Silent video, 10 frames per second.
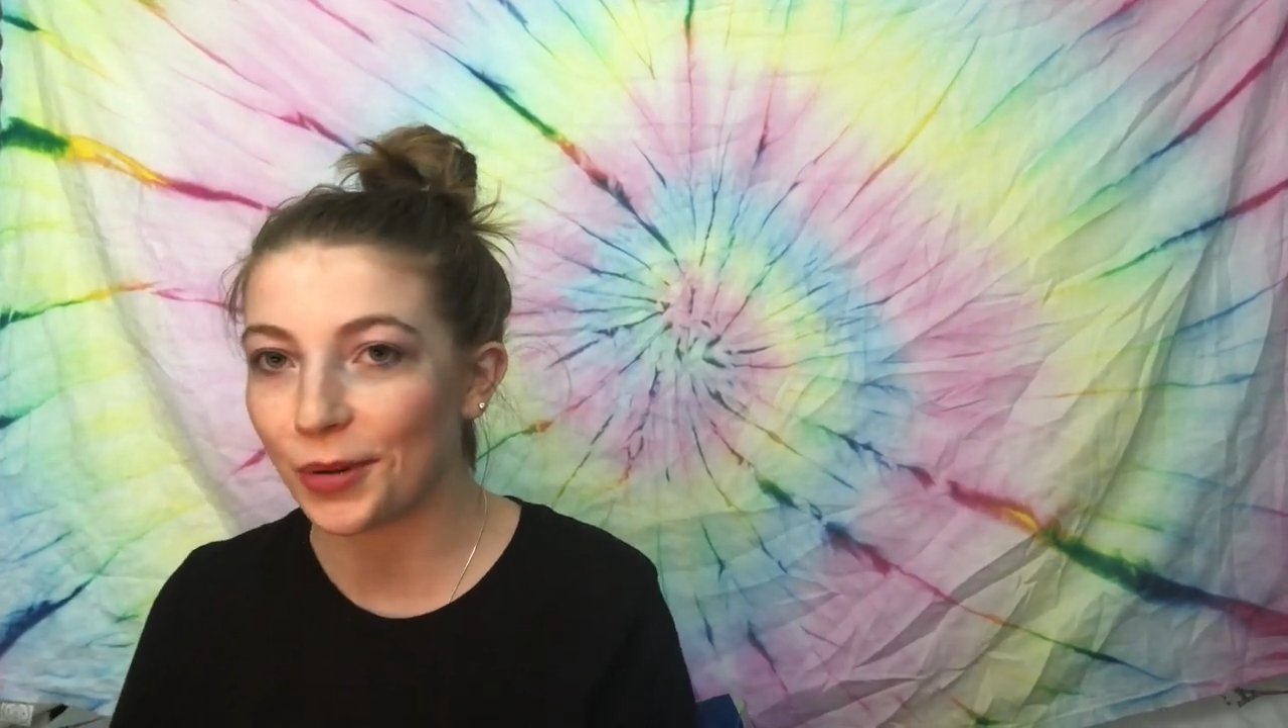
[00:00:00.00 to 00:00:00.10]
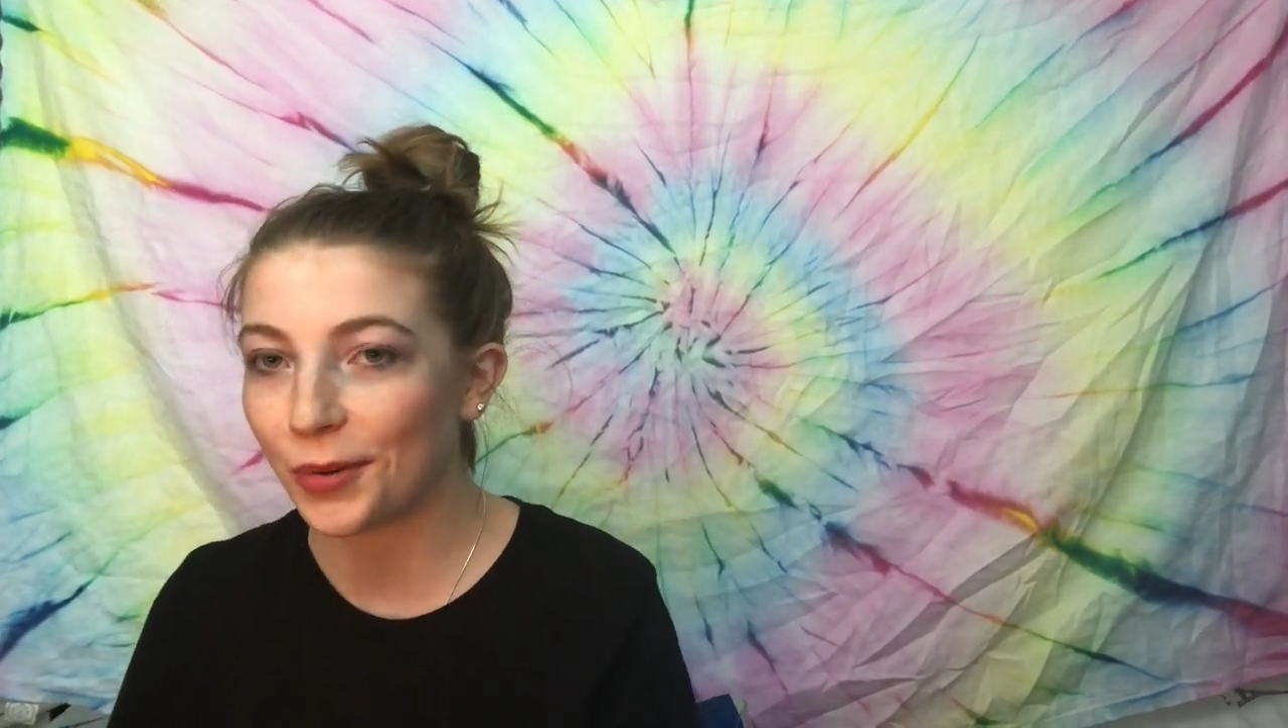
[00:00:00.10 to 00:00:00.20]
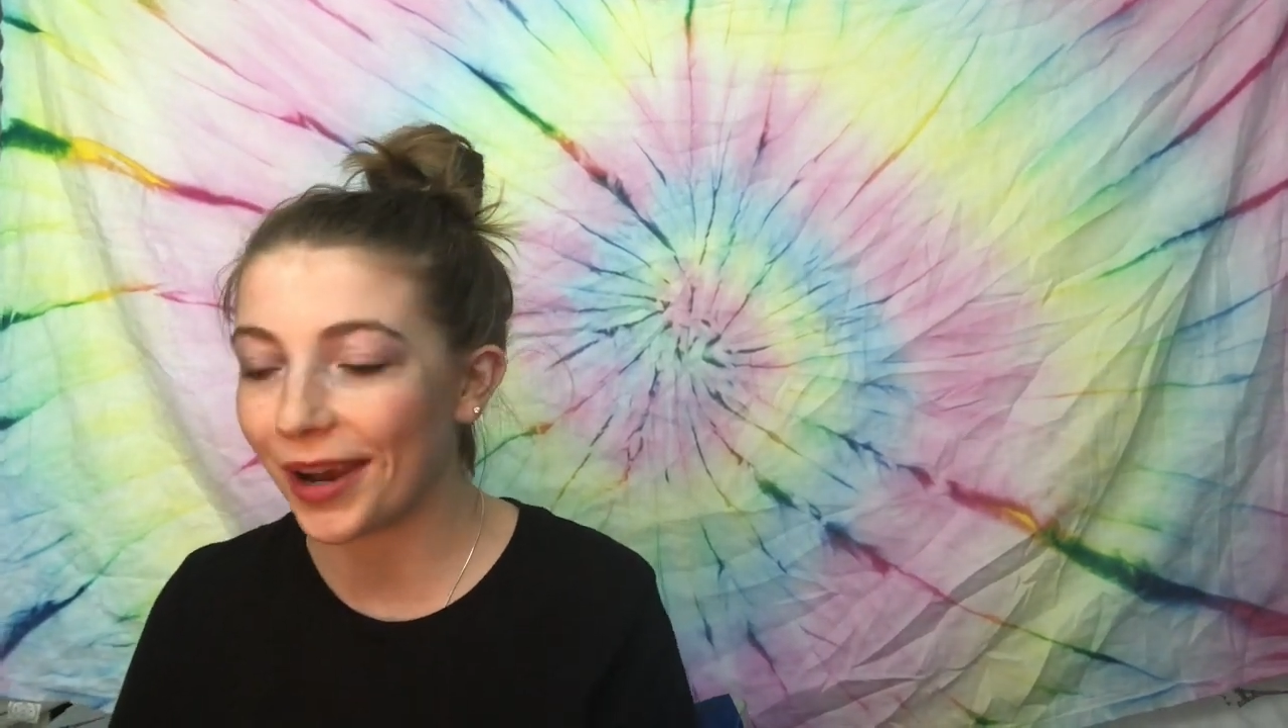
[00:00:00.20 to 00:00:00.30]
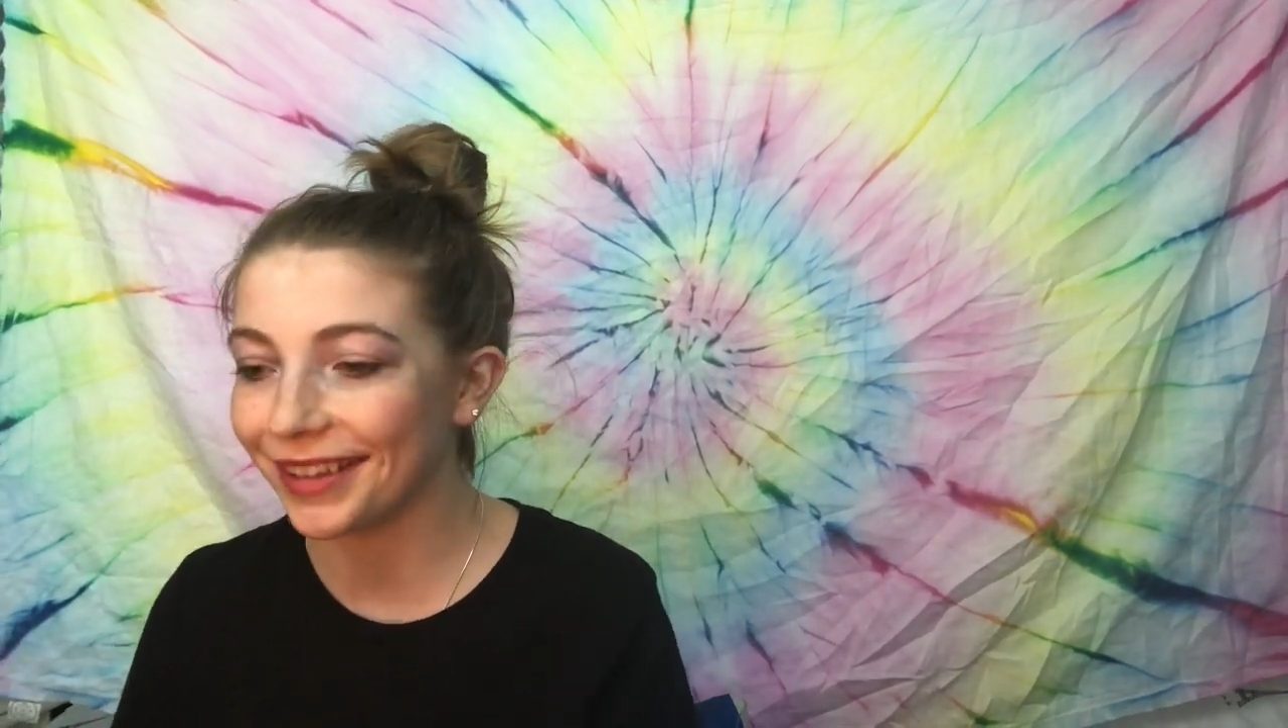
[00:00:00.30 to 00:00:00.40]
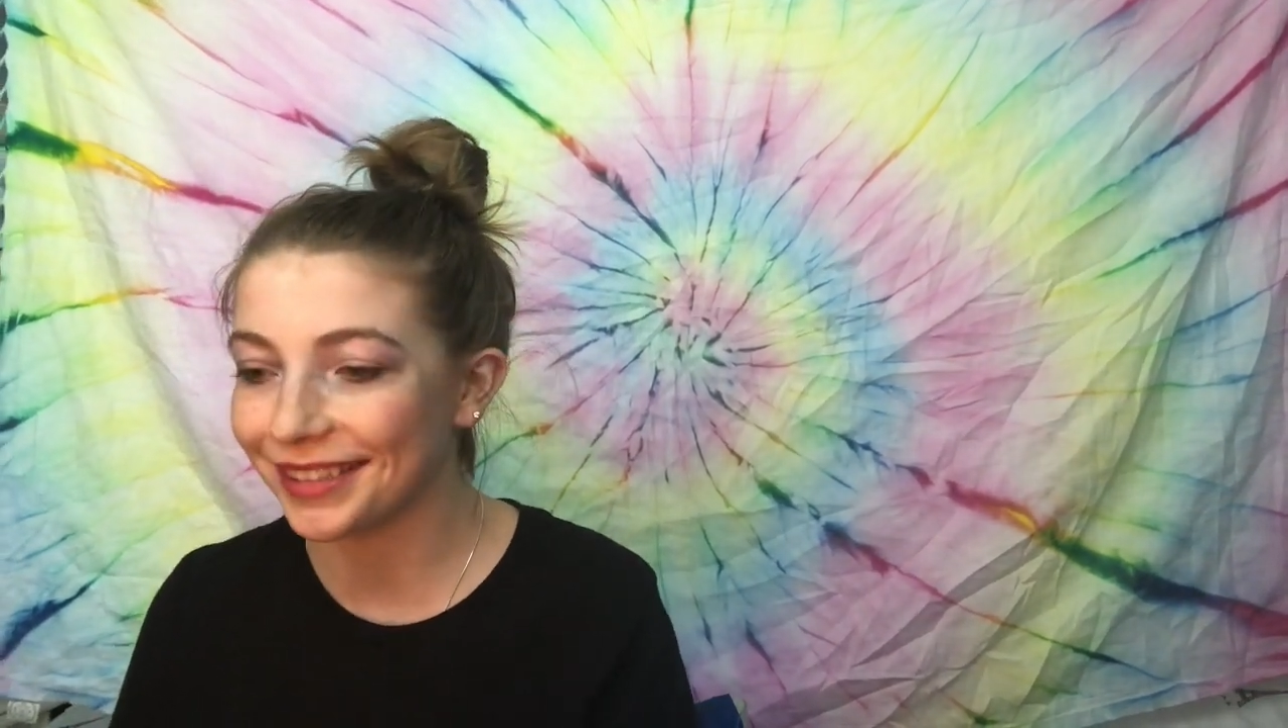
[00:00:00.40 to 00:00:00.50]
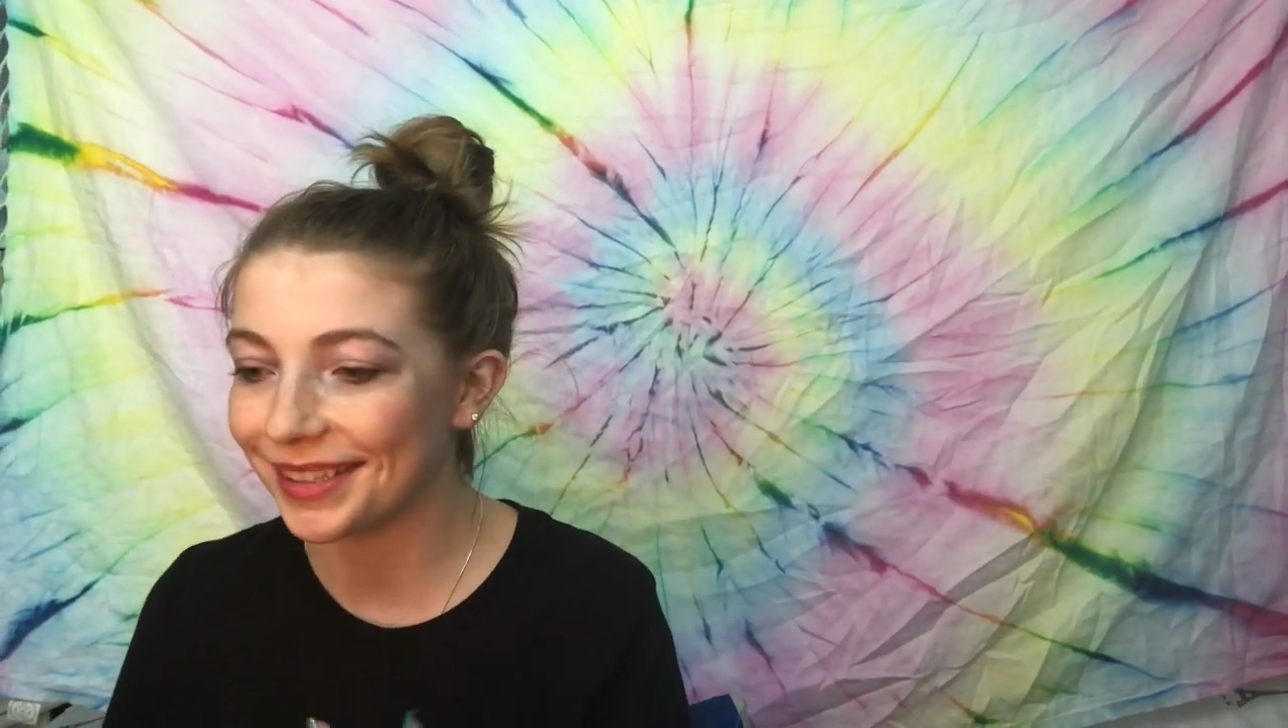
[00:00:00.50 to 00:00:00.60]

in a while,